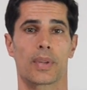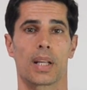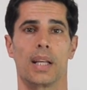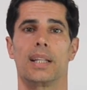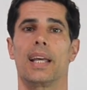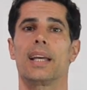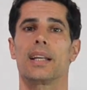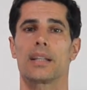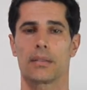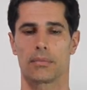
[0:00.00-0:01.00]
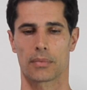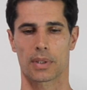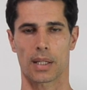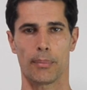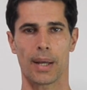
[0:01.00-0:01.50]
And then
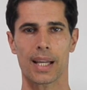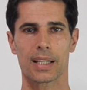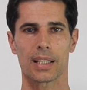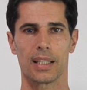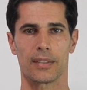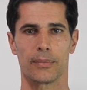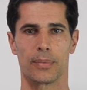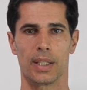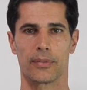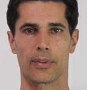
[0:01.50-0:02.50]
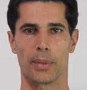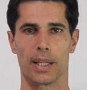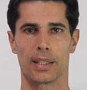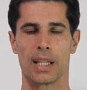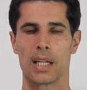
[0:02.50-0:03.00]
come back a little bit from
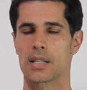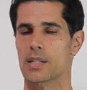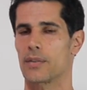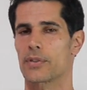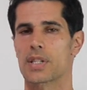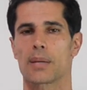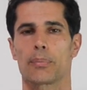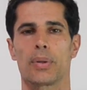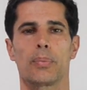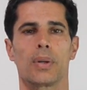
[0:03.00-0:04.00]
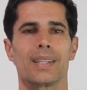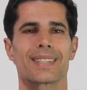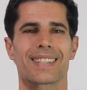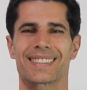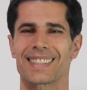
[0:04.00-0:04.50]
it. So for some people
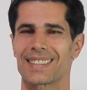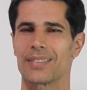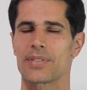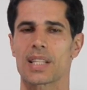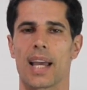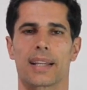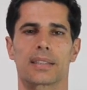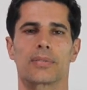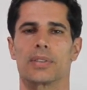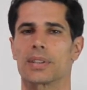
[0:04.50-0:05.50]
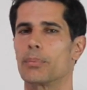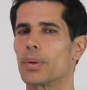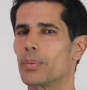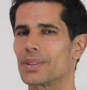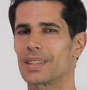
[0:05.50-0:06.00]
it's excessive sex. For some
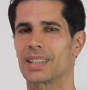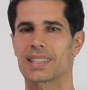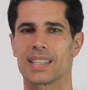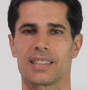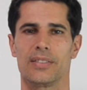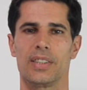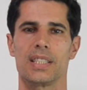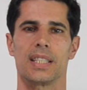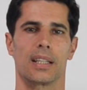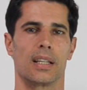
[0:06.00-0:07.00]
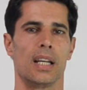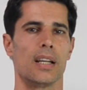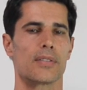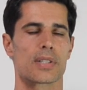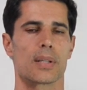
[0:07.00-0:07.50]
people it's excessive eating.
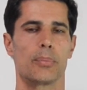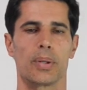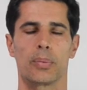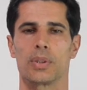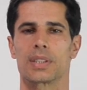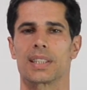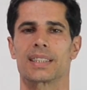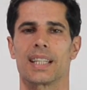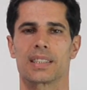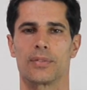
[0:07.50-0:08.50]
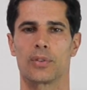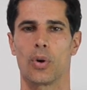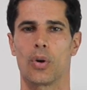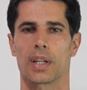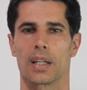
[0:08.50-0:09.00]
For some people it's excessive
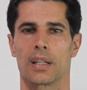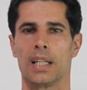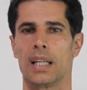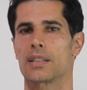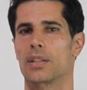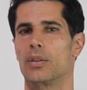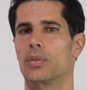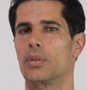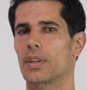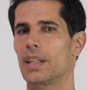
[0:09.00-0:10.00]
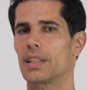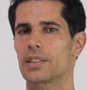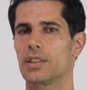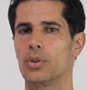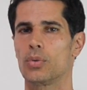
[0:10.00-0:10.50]
talking. So the things
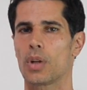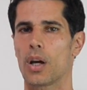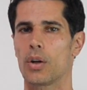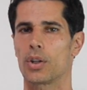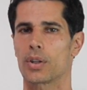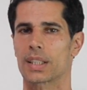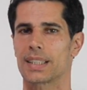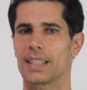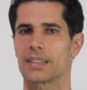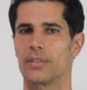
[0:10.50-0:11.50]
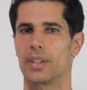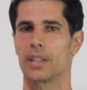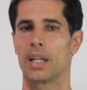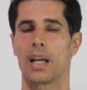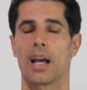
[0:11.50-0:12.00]
that you know you're excessive
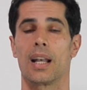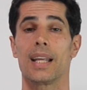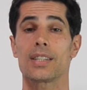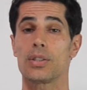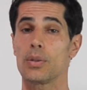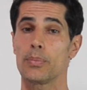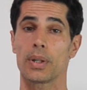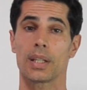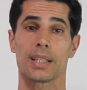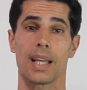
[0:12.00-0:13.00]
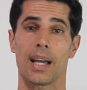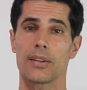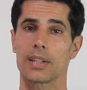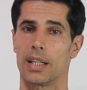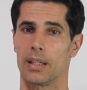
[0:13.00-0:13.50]
in, unless you bring it
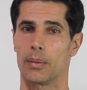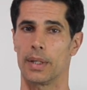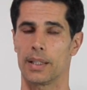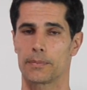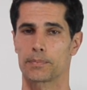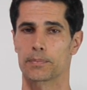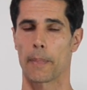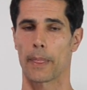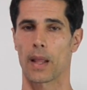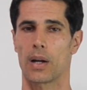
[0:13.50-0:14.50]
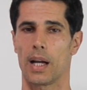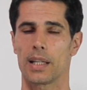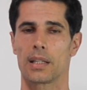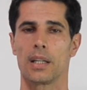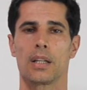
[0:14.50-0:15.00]
down a little bit,
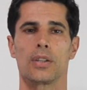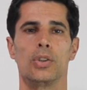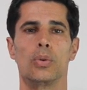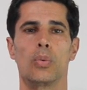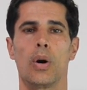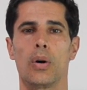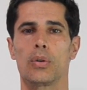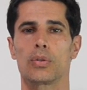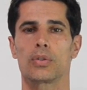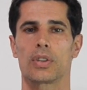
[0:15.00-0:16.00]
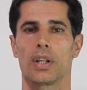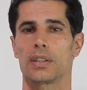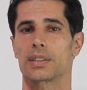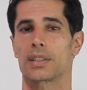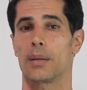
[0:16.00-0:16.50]
right, you won't
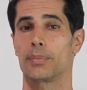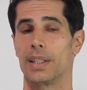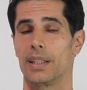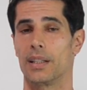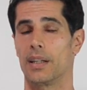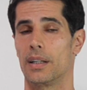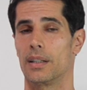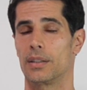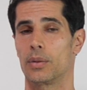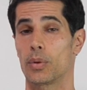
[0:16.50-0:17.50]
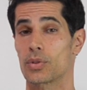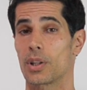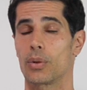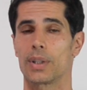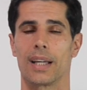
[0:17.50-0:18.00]
you won't
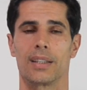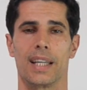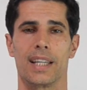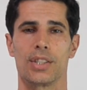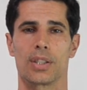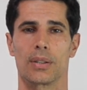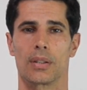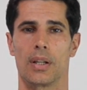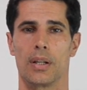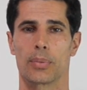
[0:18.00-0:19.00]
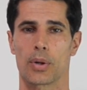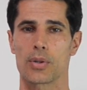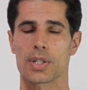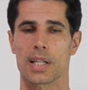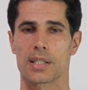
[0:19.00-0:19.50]
slow down the aging
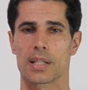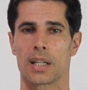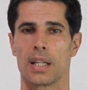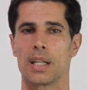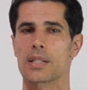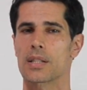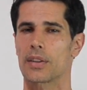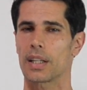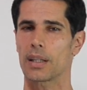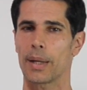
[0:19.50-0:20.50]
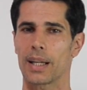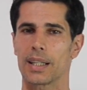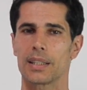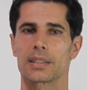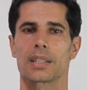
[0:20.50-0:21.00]
process. So think about
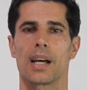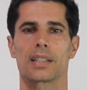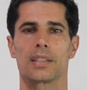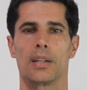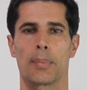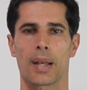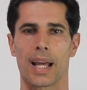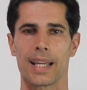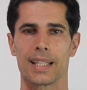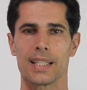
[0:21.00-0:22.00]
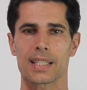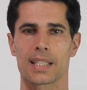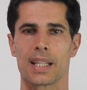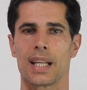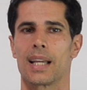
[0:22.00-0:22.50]
it, start to apply
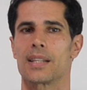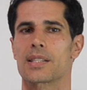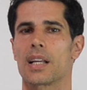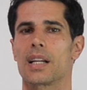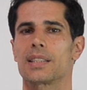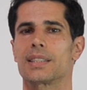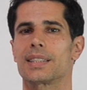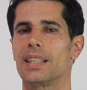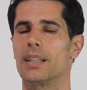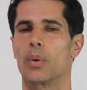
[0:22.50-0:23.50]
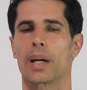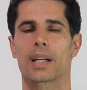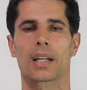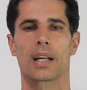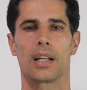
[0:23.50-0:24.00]
this, and start to see, where
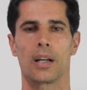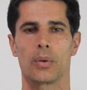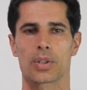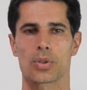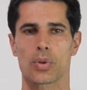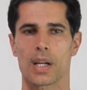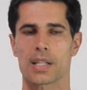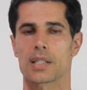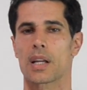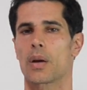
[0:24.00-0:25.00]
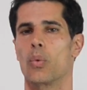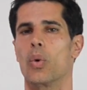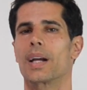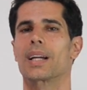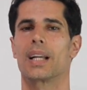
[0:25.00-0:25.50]
can I lower stress?
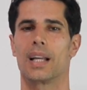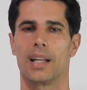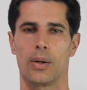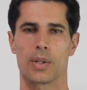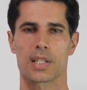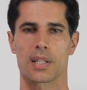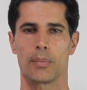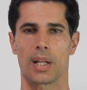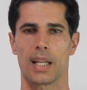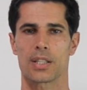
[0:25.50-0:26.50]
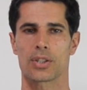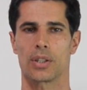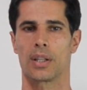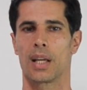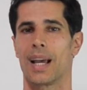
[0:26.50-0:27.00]
Where can I lower
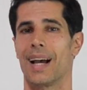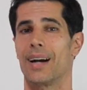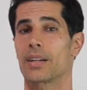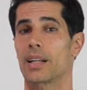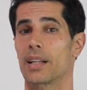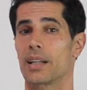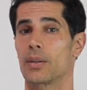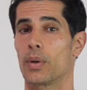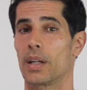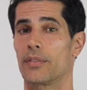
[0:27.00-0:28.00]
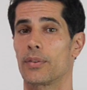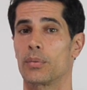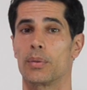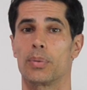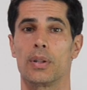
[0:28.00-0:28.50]
stimulation? How can I get away
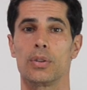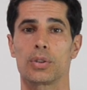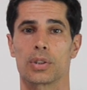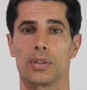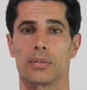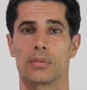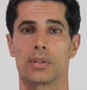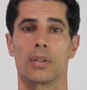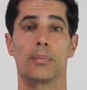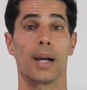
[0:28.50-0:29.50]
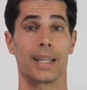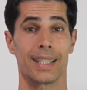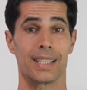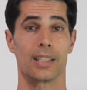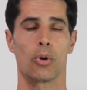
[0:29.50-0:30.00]
from the pollution, by
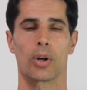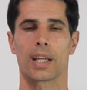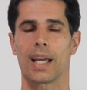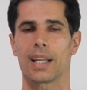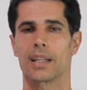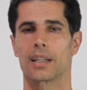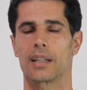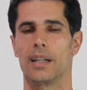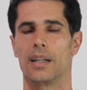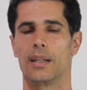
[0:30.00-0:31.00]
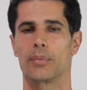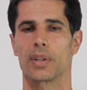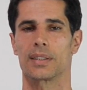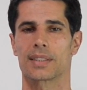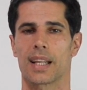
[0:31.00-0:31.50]
eating organic,
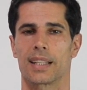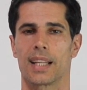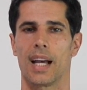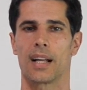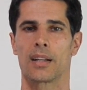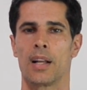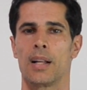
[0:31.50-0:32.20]
things like that?